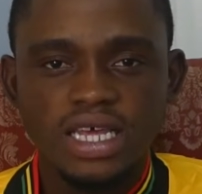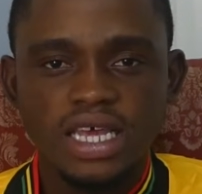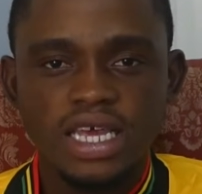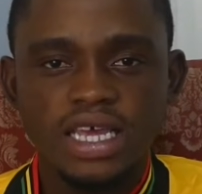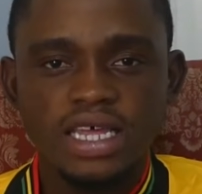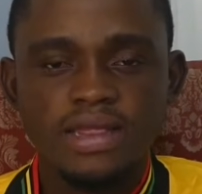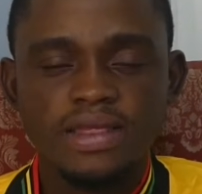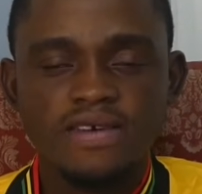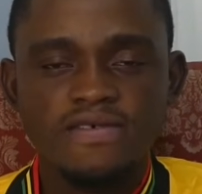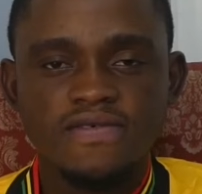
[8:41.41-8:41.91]

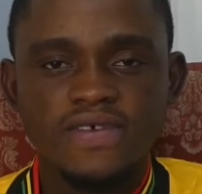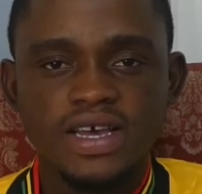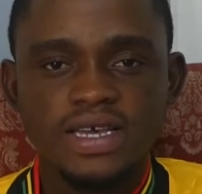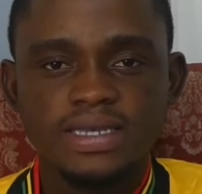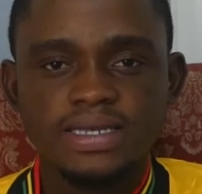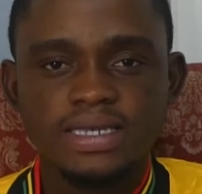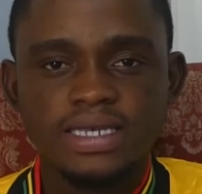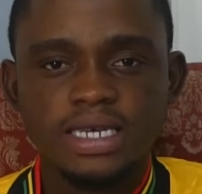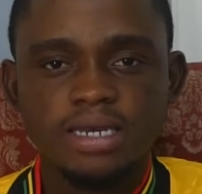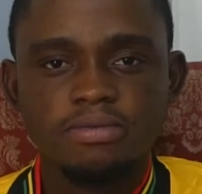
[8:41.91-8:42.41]
in the
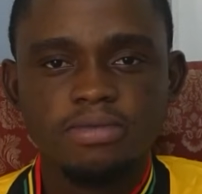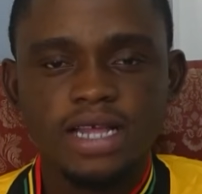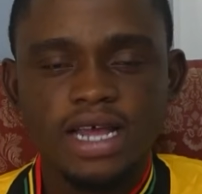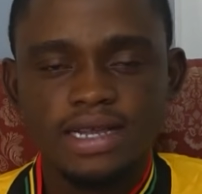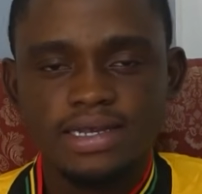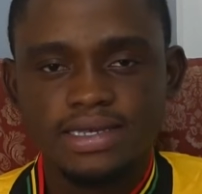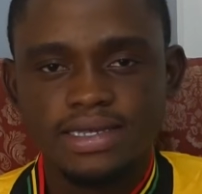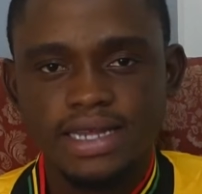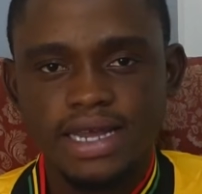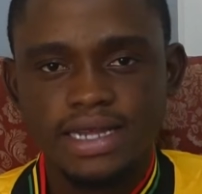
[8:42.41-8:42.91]
first team that
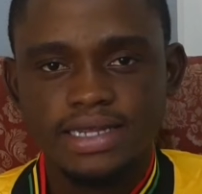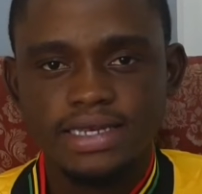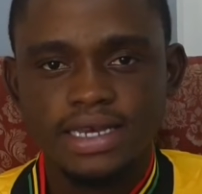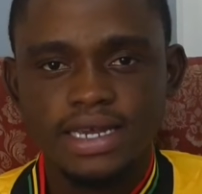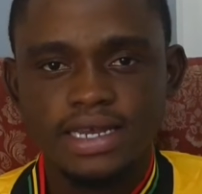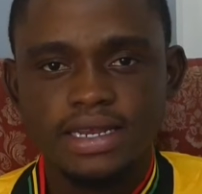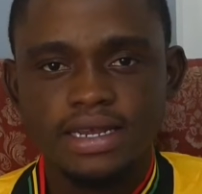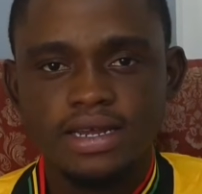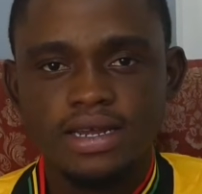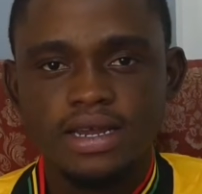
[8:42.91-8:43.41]

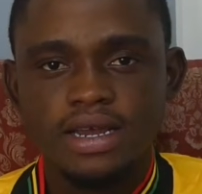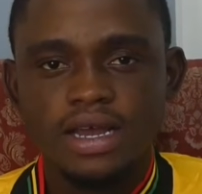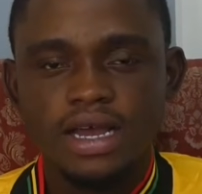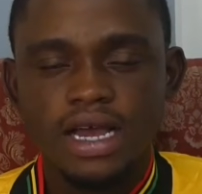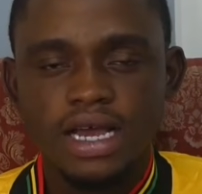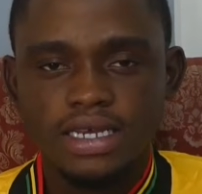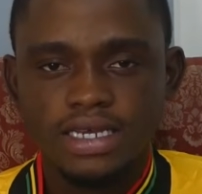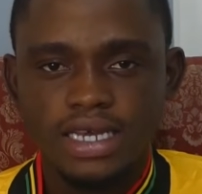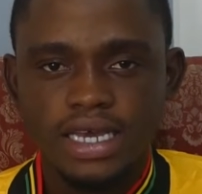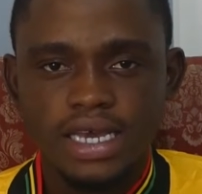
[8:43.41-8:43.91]
started
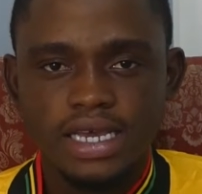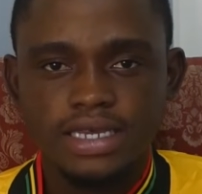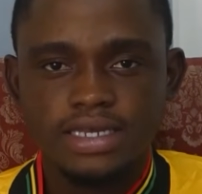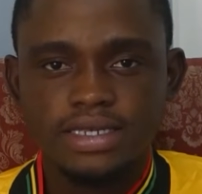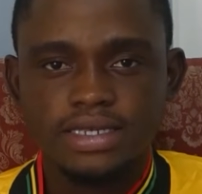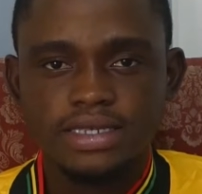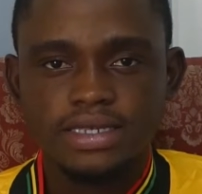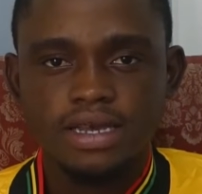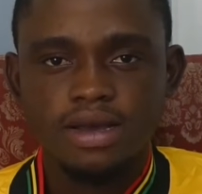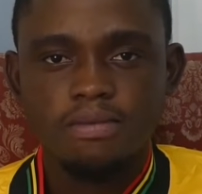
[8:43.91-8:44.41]

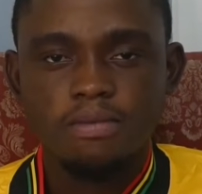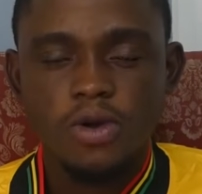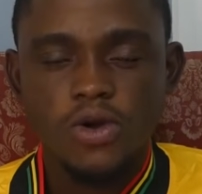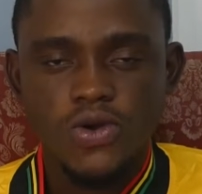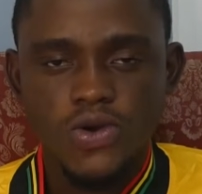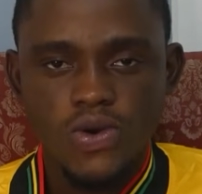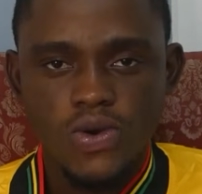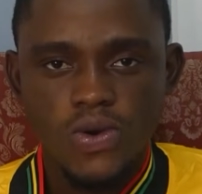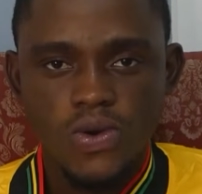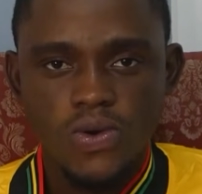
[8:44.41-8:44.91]
against
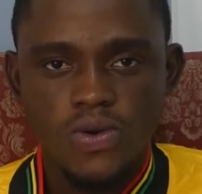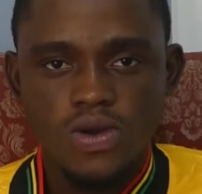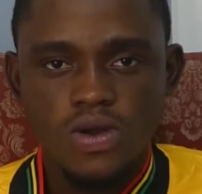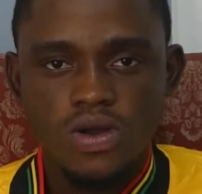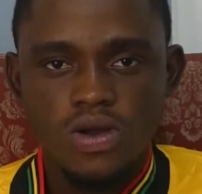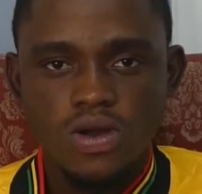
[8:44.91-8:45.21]
Morocco?